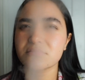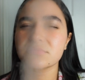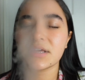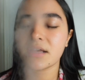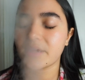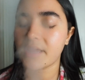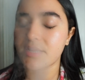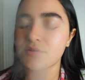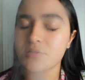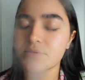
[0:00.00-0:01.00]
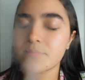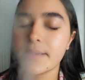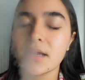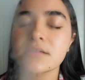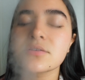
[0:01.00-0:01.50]
God, I can't do this with
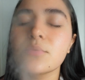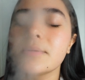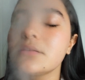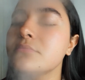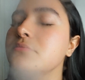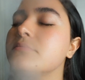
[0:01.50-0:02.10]
my eyes open.